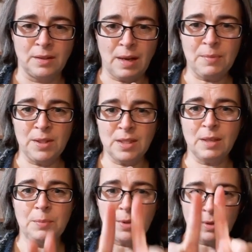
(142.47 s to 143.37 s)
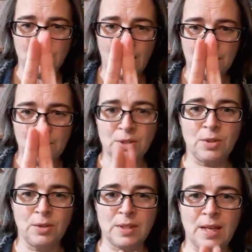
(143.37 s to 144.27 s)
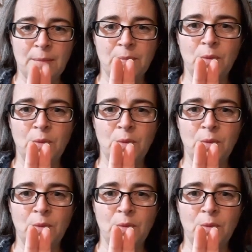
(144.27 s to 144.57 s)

of the zipper, top of the skirt, same.